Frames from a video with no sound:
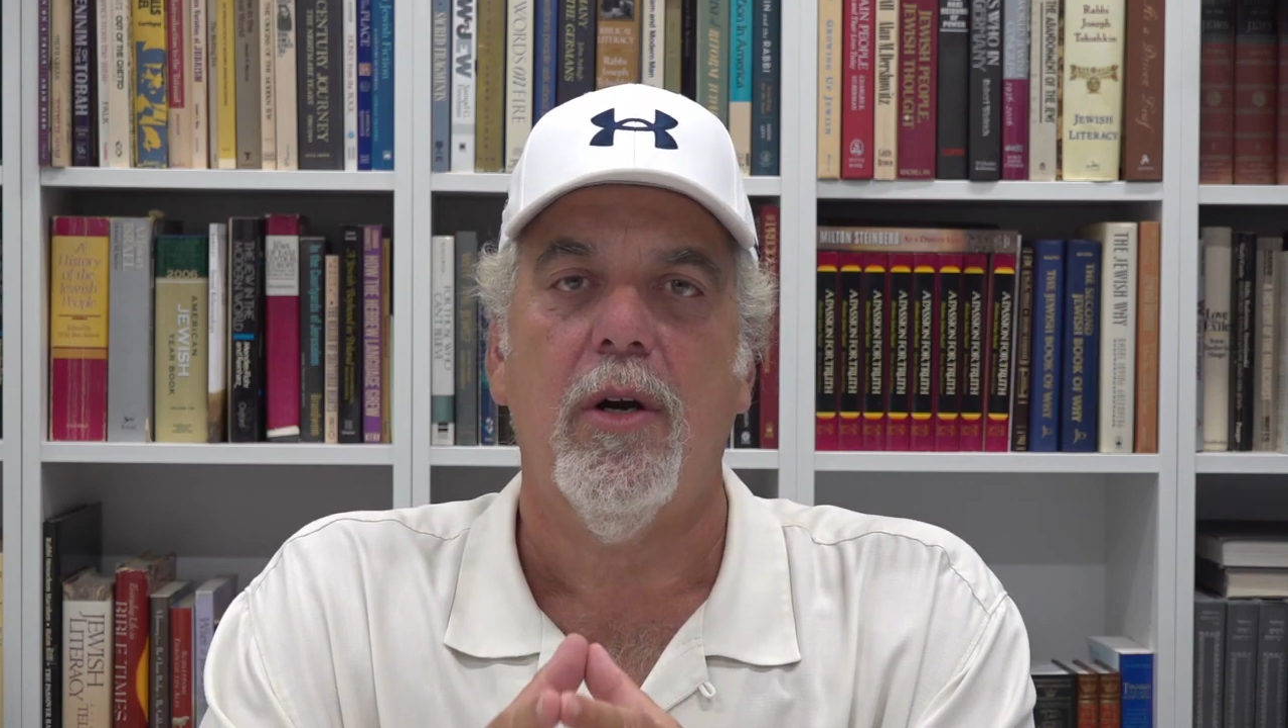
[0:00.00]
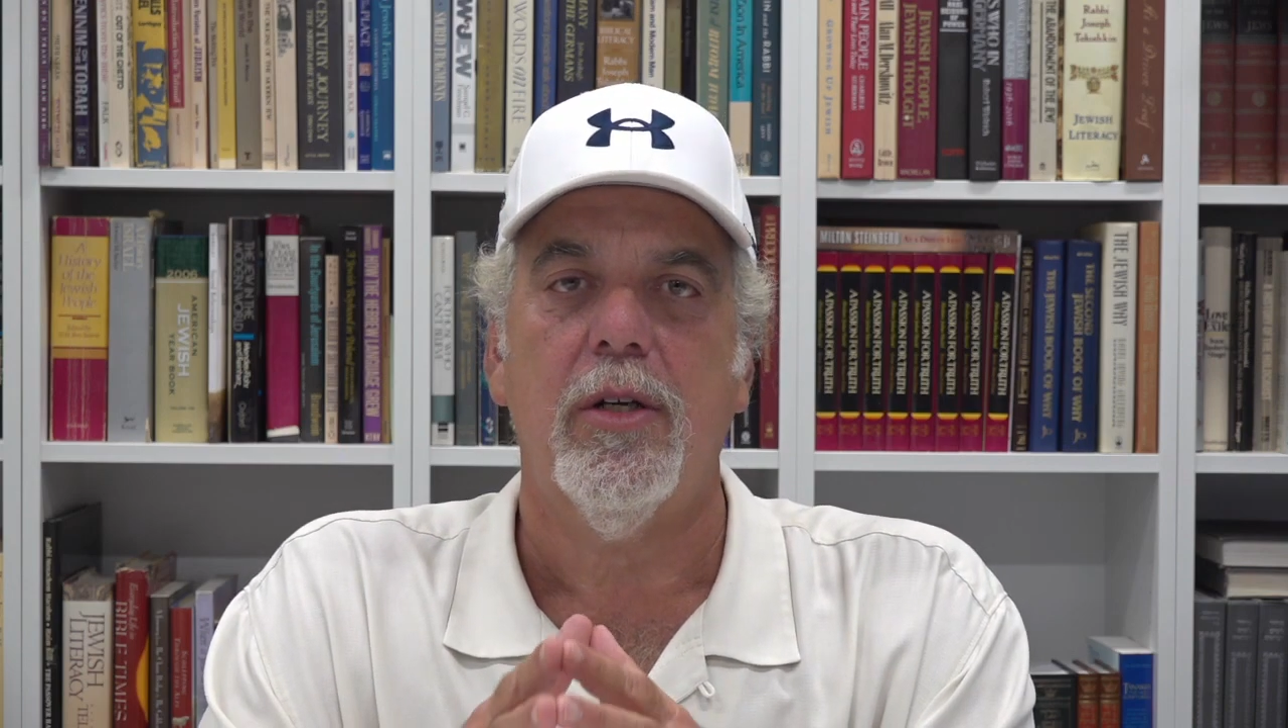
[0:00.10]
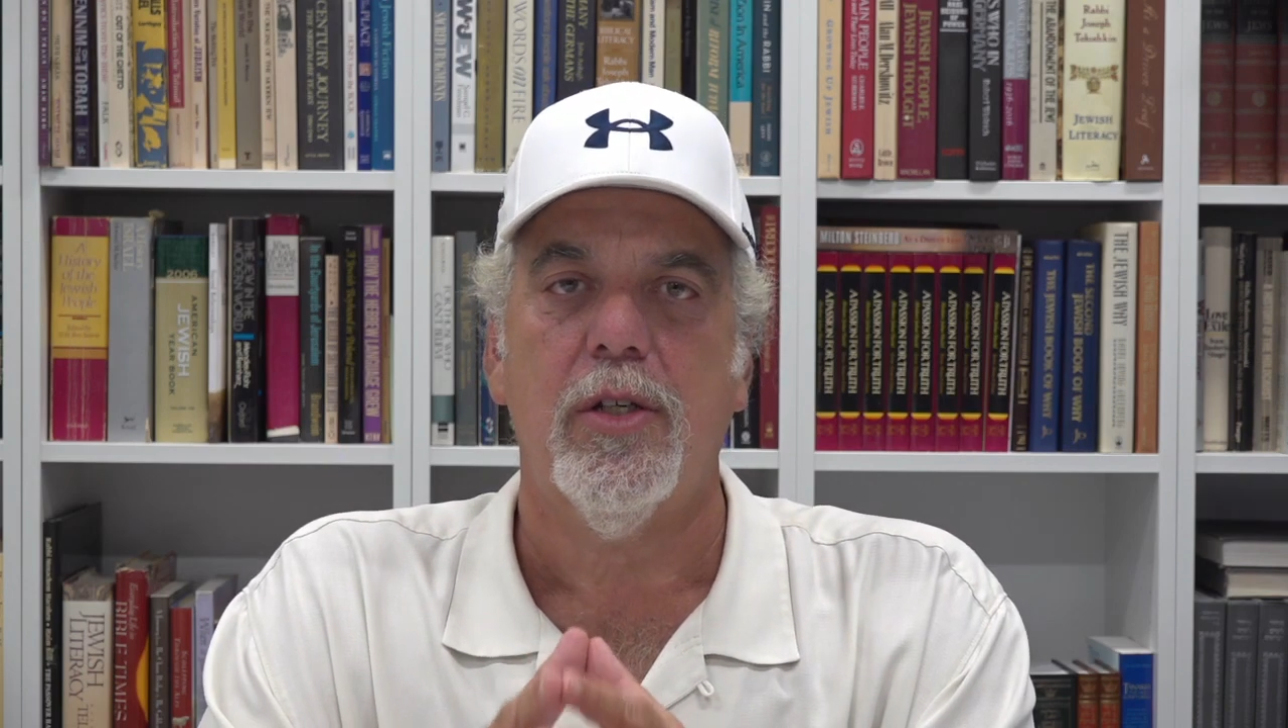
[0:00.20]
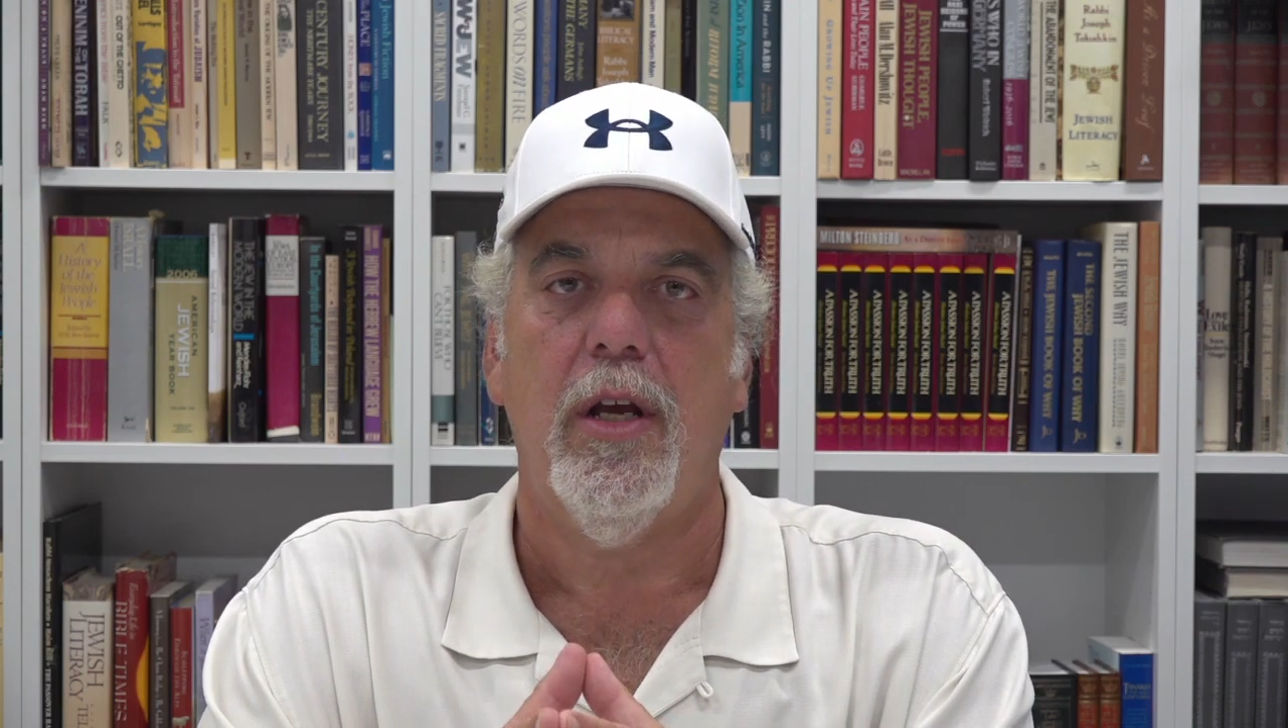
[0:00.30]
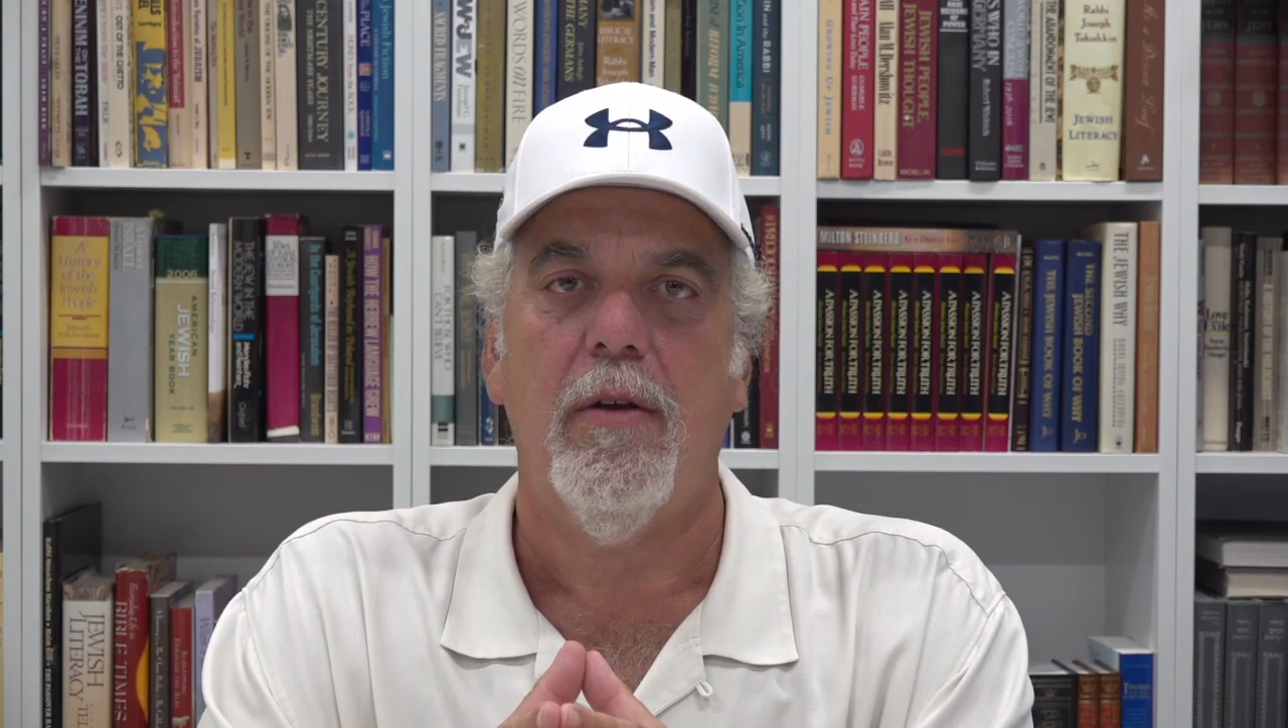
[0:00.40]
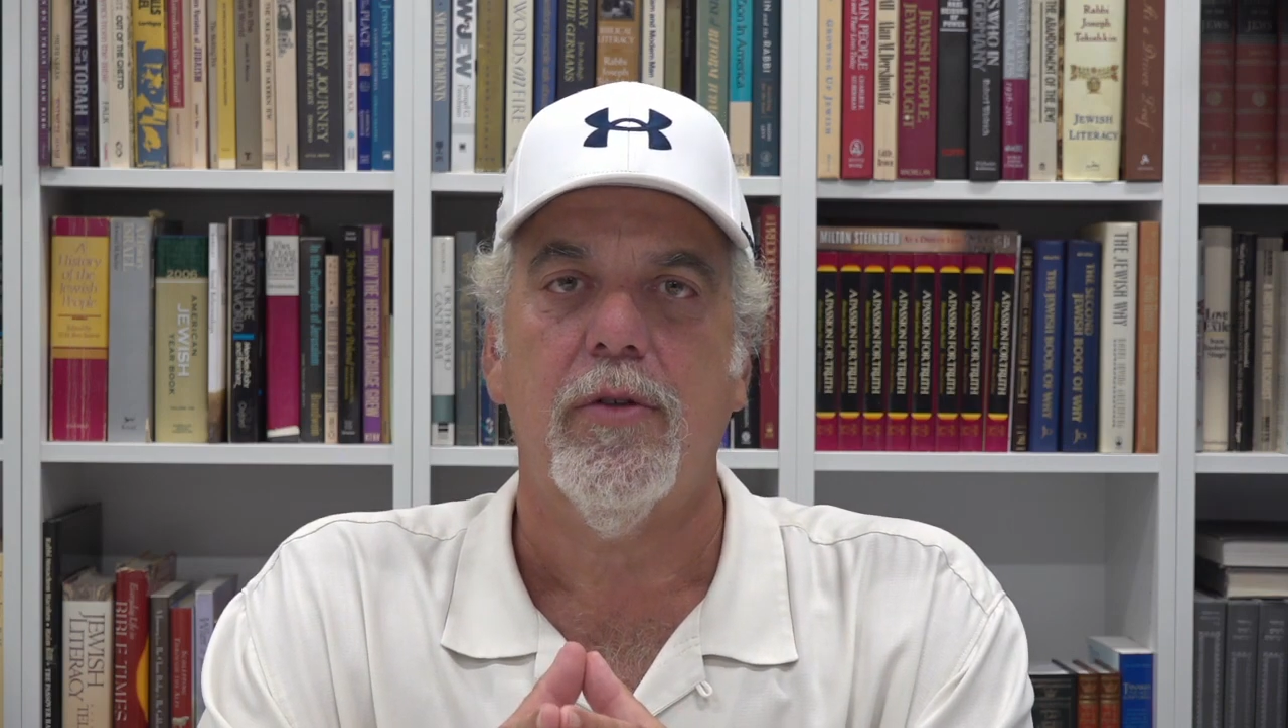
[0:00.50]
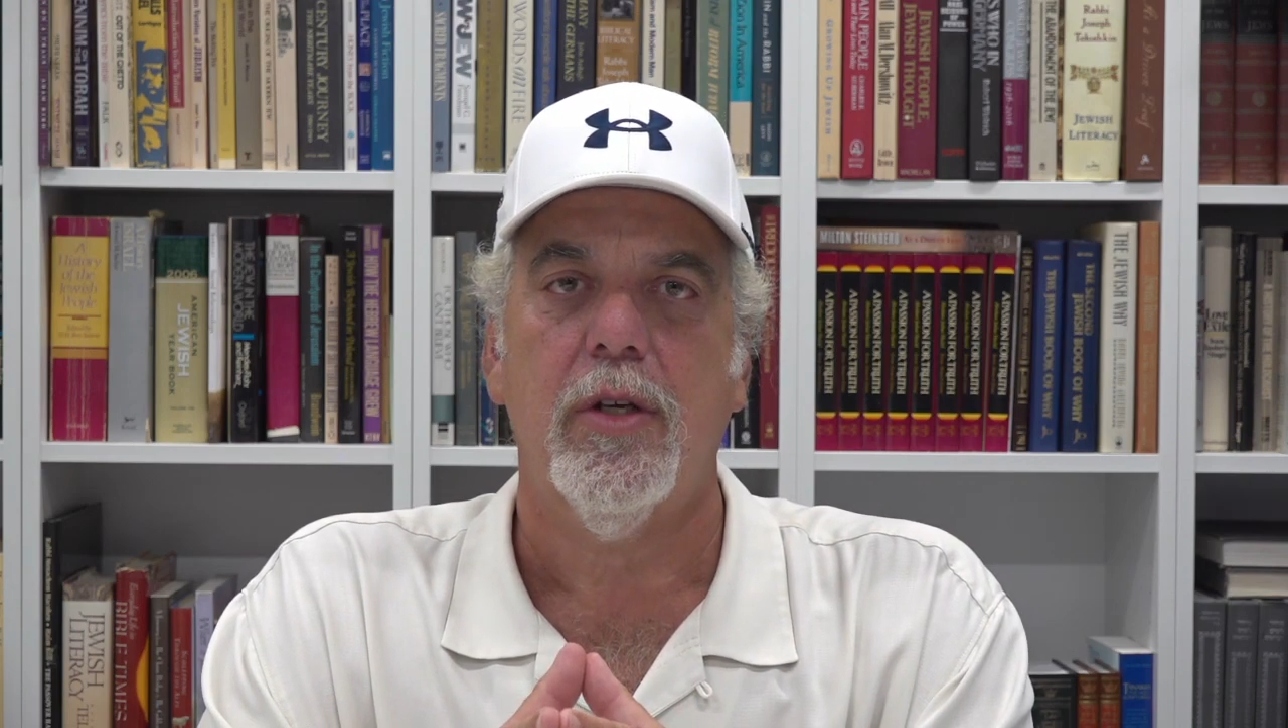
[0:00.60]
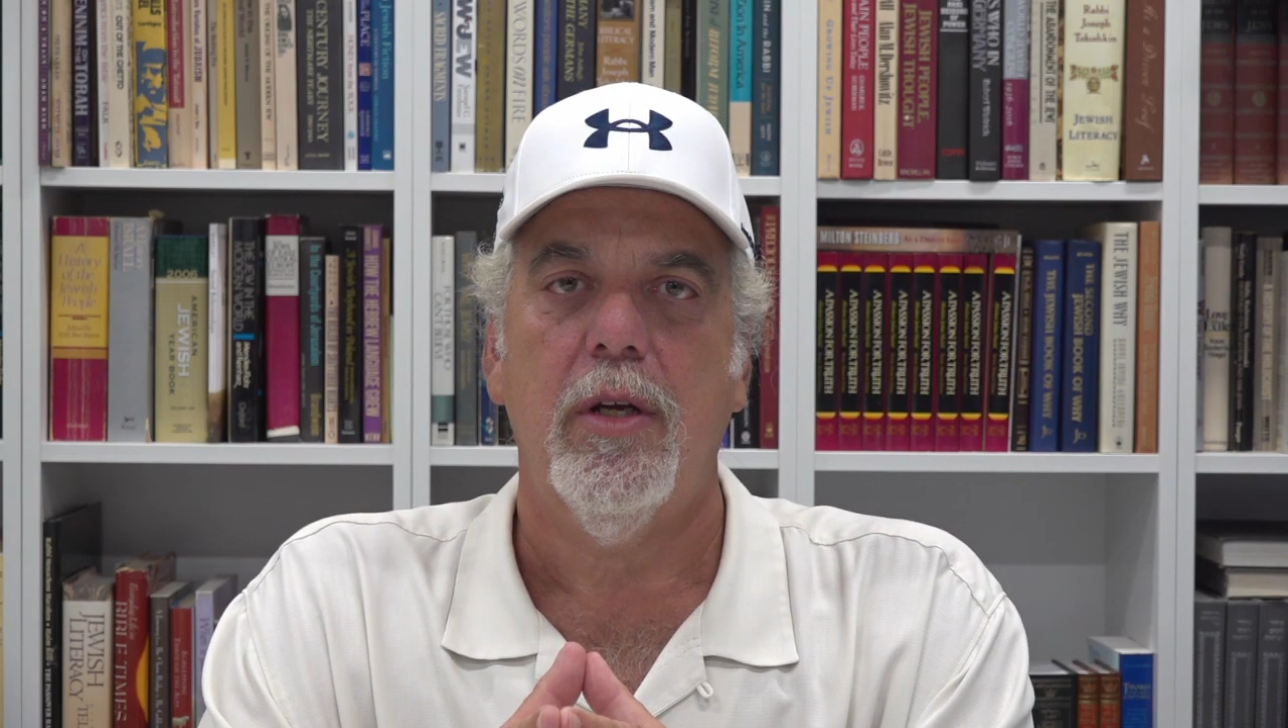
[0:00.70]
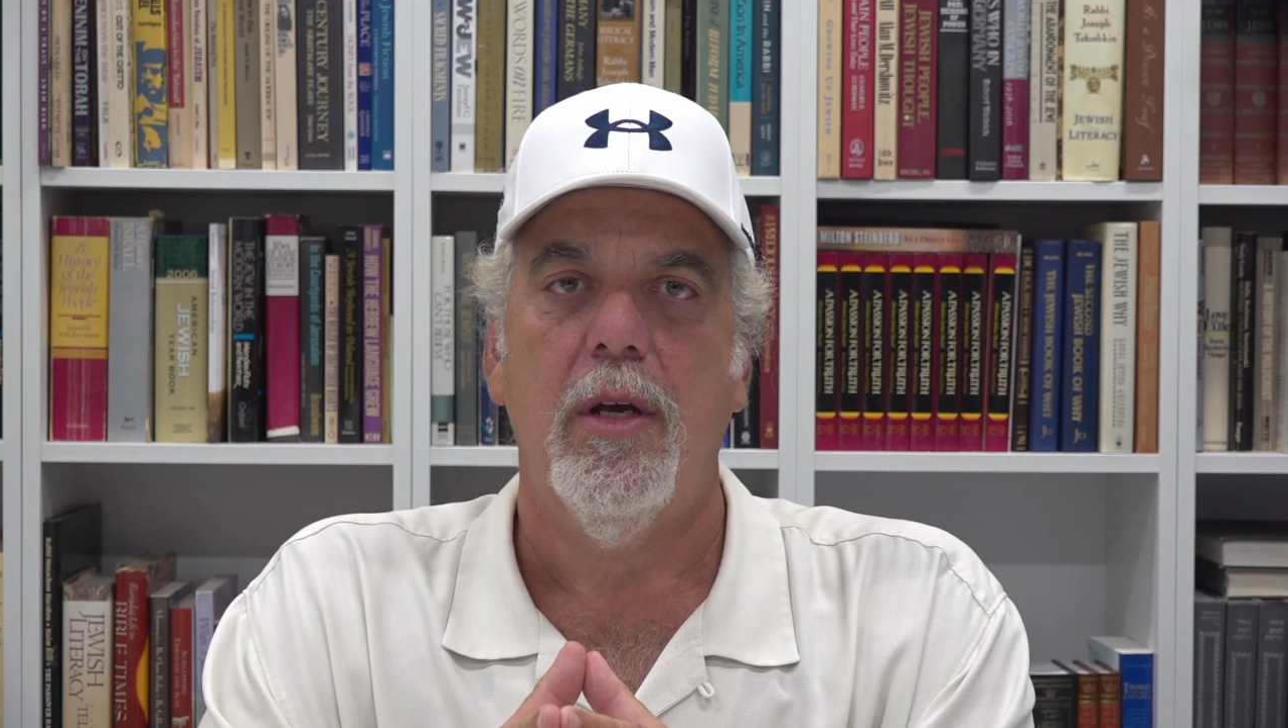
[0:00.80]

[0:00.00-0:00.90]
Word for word: at ourselves.